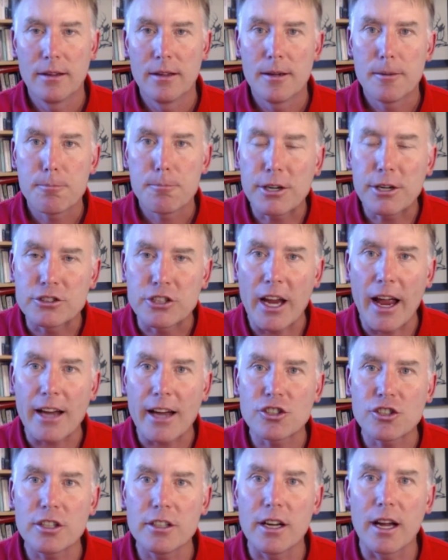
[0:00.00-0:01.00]

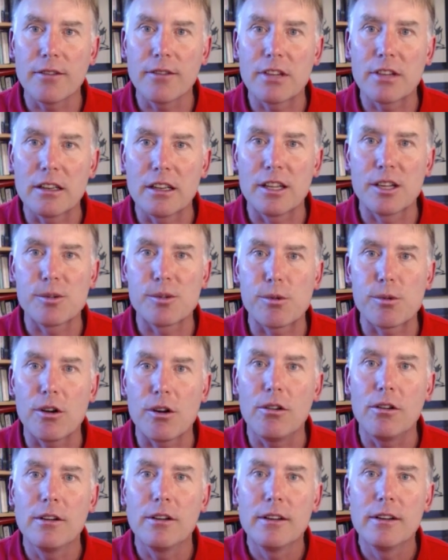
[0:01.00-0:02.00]
Protection of the
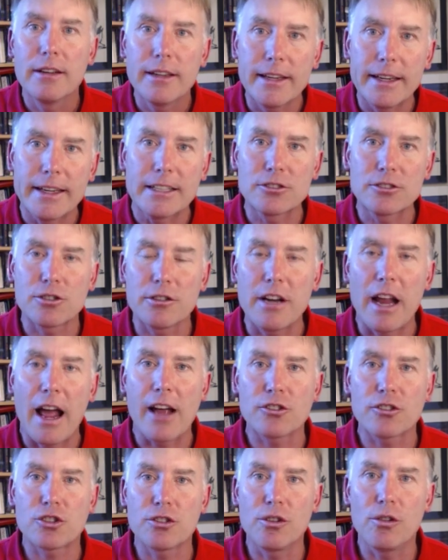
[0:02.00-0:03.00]
liberal
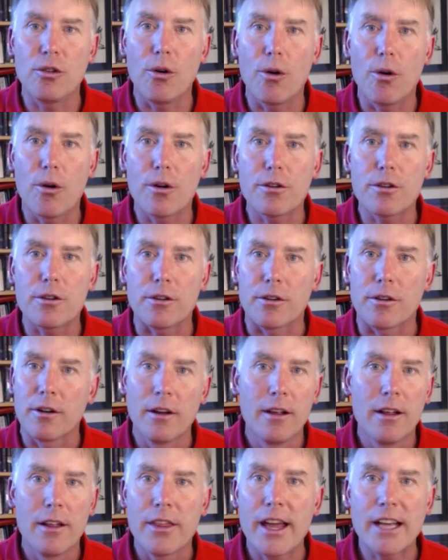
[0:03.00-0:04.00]
international order.
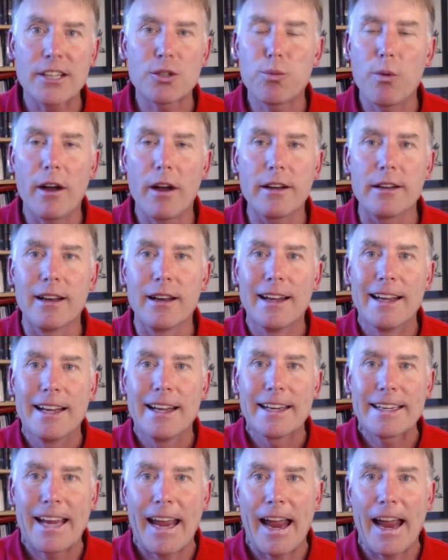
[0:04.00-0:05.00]
That's what
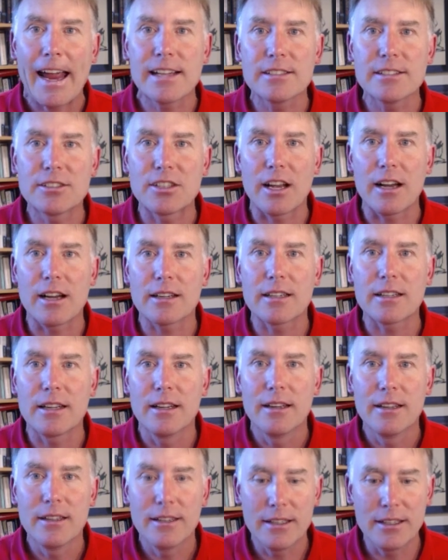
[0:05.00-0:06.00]
CANZUK
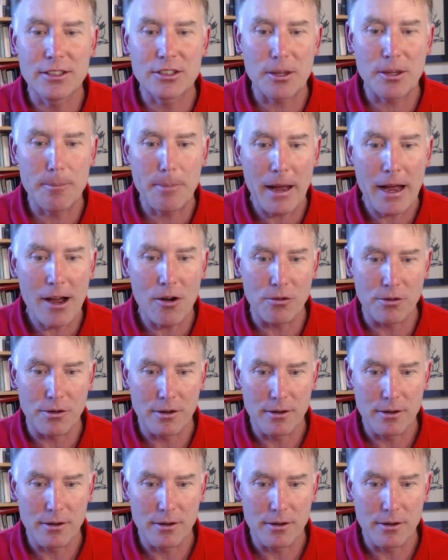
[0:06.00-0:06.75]
is about.